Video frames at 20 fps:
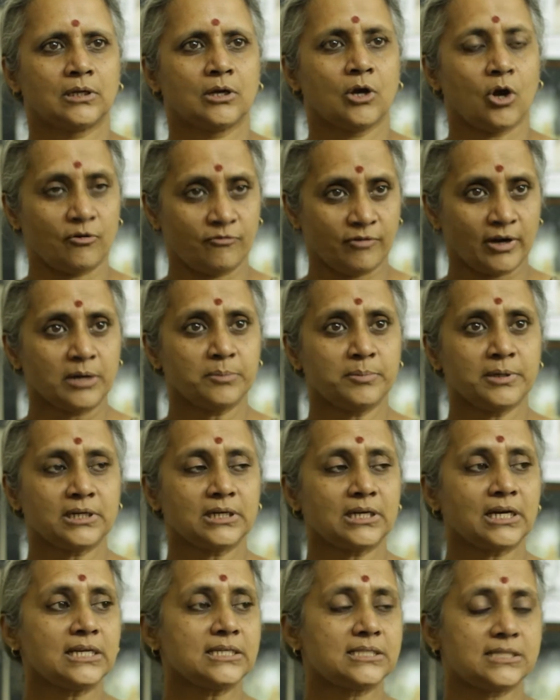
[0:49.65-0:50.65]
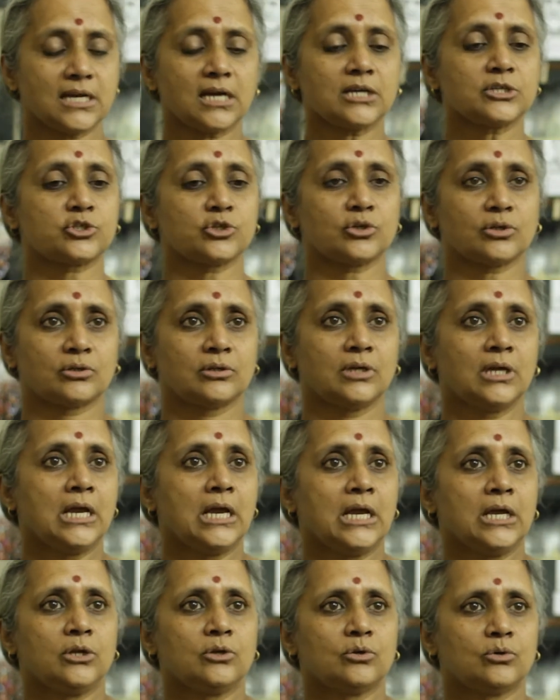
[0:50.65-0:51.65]
On fundamental rights, yeah, sure.
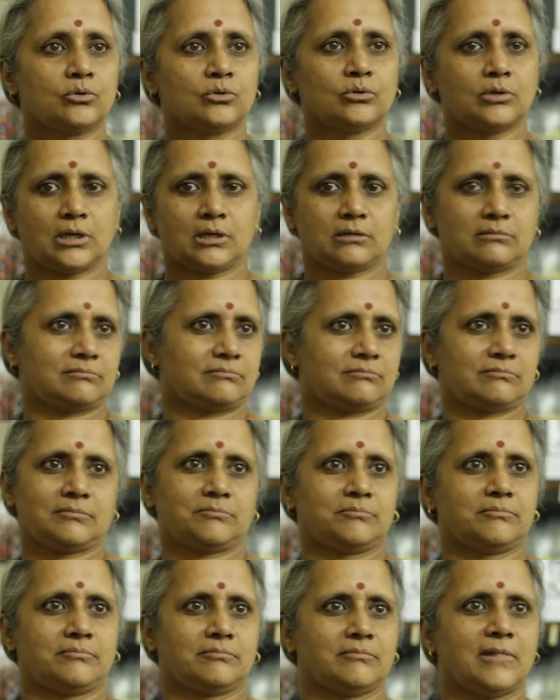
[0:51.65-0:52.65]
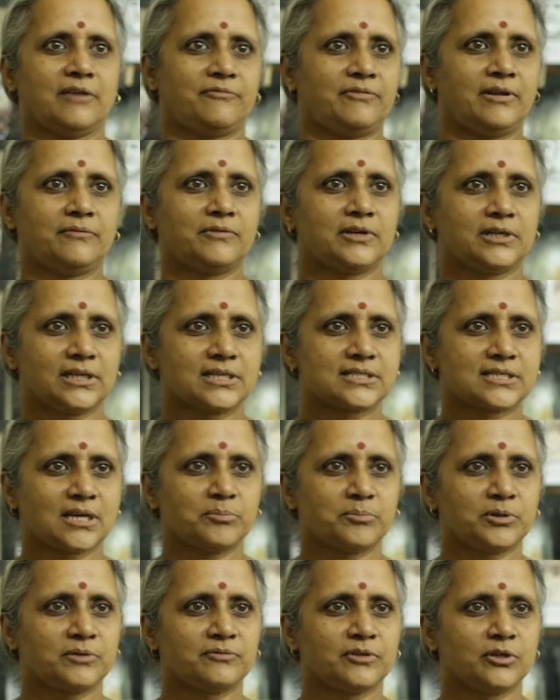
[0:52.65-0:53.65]
My favorite
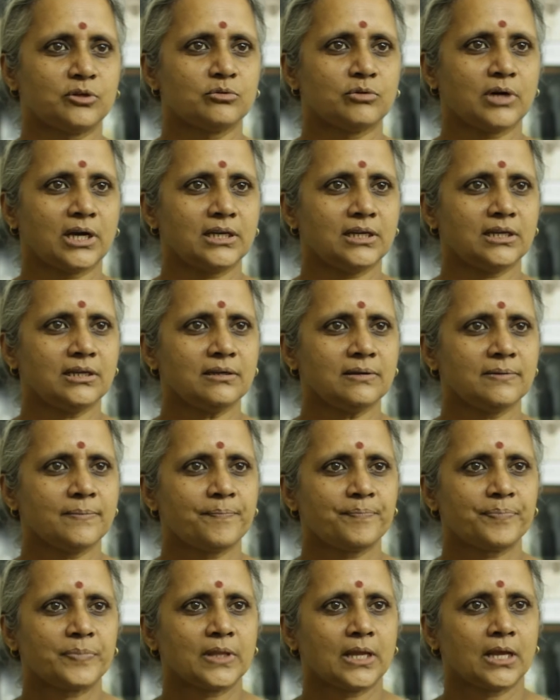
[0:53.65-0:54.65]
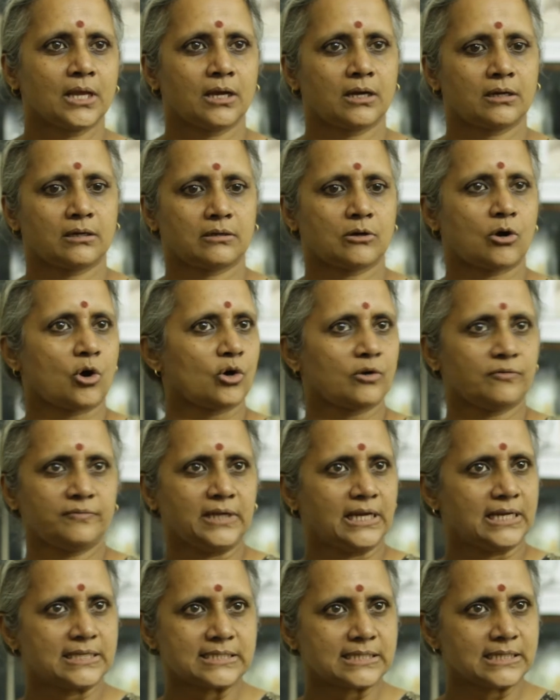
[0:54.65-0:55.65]
example of the UID, or of
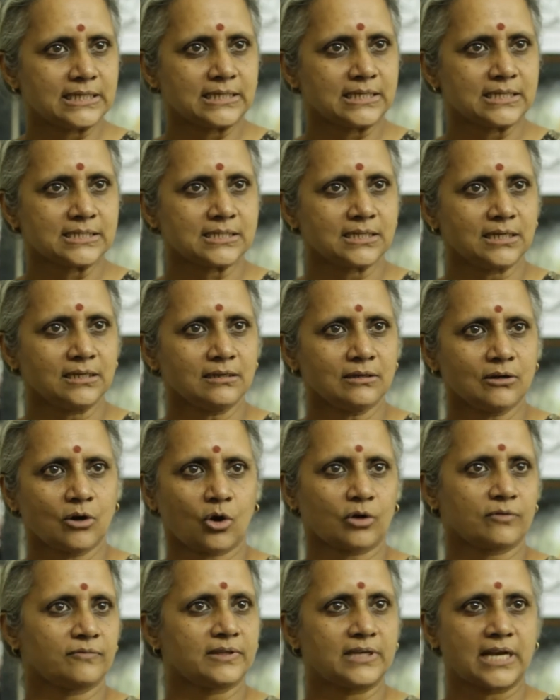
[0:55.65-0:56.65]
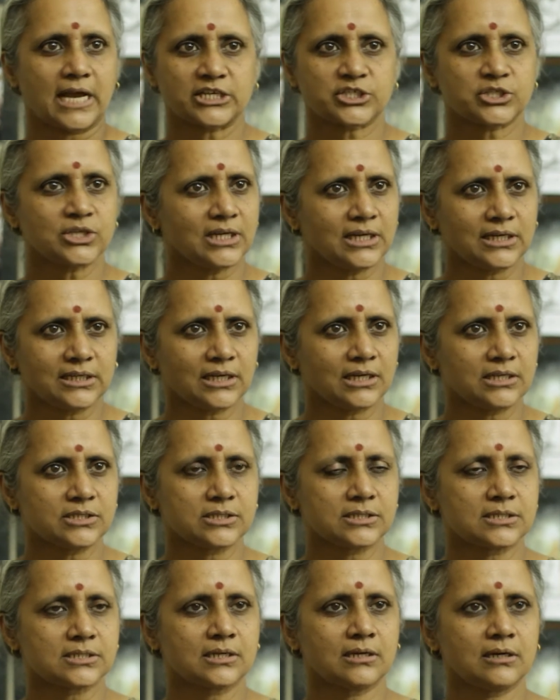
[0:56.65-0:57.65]
the NCTC, or of the National
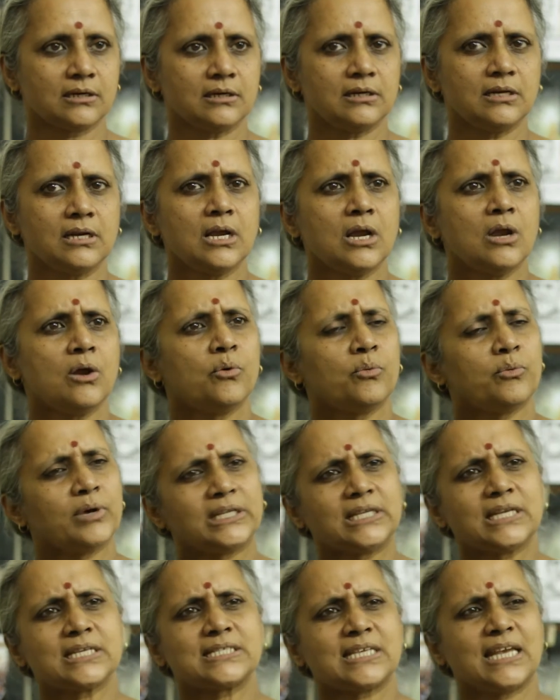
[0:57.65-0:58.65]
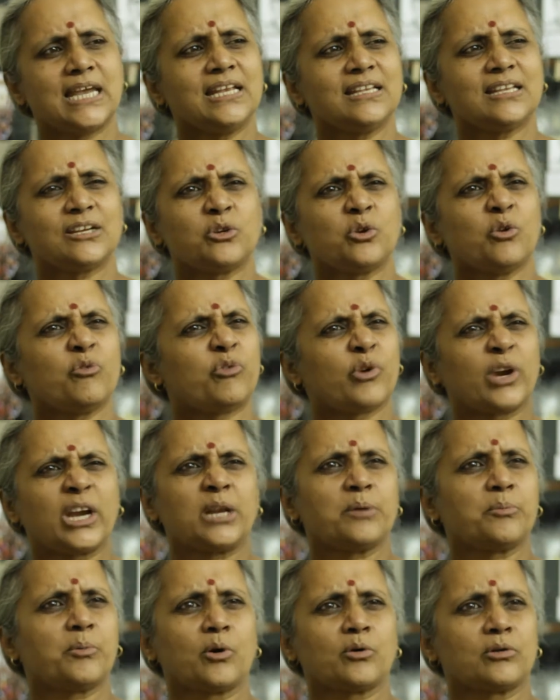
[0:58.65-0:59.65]
Intelligence Grid, where they're saying that, forget
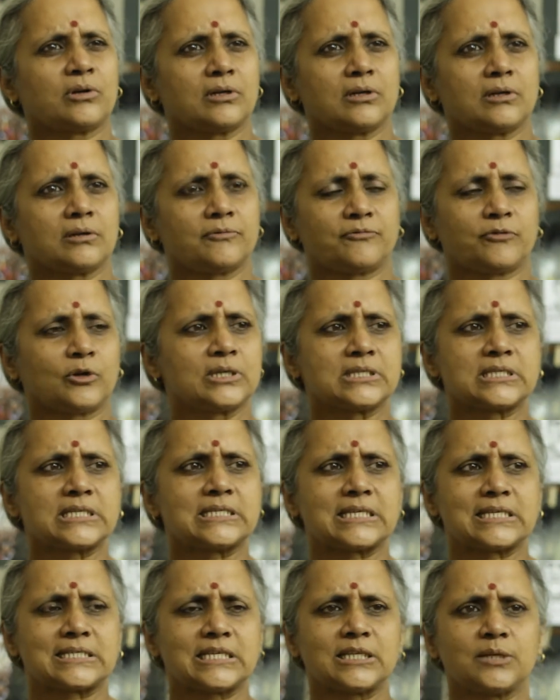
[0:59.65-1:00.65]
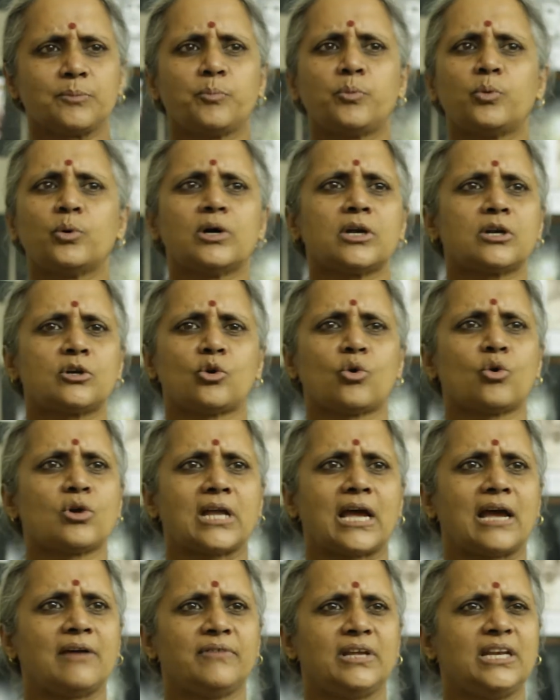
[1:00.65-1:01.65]
about, for instance, they say the poor don't
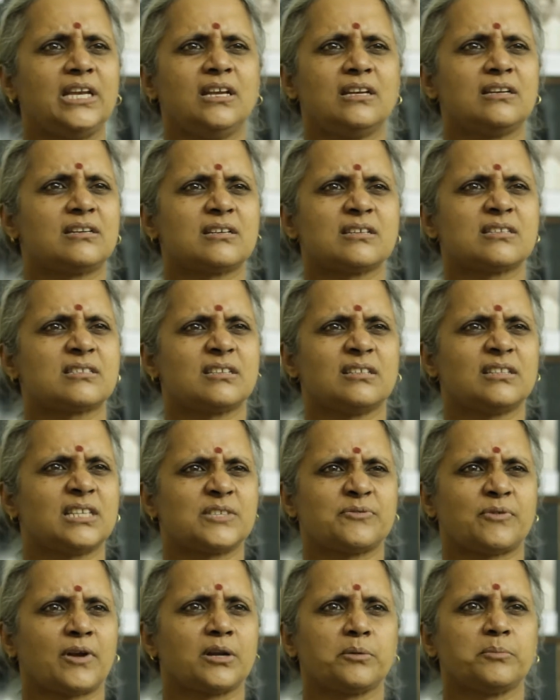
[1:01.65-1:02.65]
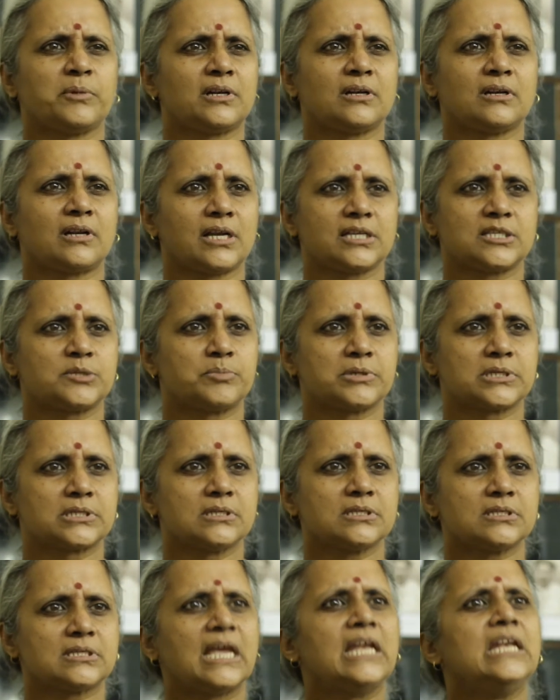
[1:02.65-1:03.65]
have any interest in these fundamental rights
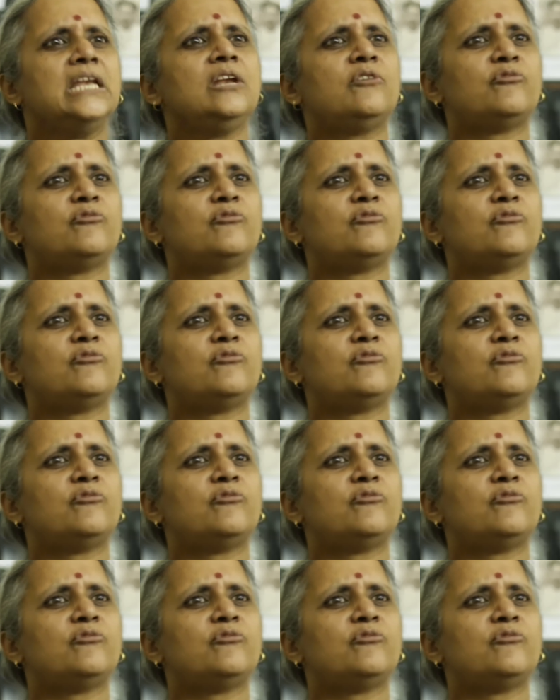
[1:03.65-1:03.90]
business, they need